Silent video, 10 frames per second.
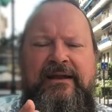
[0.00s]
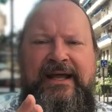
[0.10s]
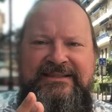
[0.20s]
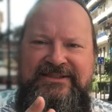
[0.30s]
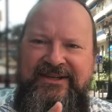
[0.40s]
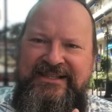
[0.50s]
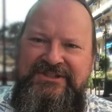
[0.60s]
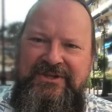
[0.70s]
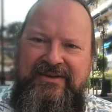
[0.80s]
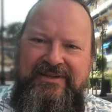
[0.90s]
as long as
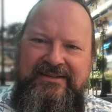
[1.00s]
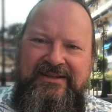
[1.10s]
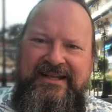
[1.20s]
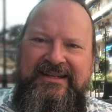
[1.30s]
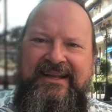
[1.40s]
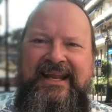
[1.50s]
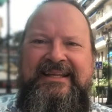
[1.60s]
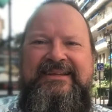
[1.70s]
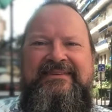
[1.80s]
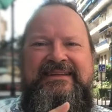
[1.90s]
you have internet
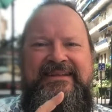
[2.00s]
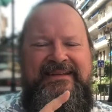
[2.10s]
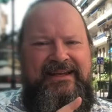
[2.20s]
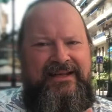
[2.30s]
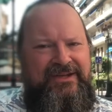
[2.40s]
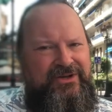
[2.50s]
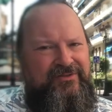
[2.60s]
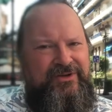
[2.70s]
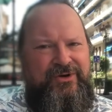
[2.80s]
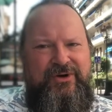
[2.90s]
connectivity, you
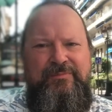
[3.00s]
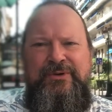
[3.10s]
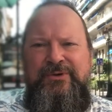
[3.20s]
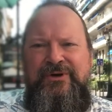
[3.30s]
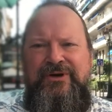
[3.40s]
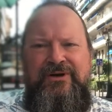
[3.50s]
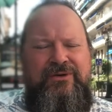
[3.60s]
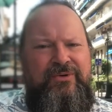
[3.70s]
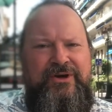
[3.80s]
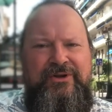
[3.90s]
have your computer
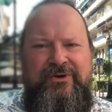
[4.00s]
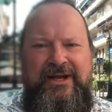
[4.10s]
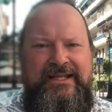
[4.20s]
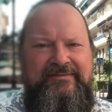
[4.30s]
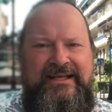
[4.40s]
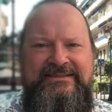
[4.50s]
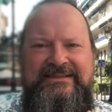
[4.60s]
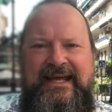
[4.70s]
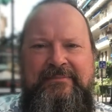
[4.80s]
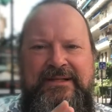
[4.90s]
or your advanced
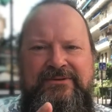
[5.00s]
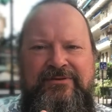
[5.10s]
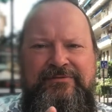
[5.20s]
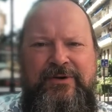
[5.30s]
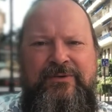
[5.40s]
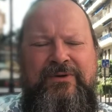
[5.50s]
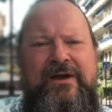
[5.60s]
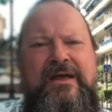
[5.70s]
tablet or phone,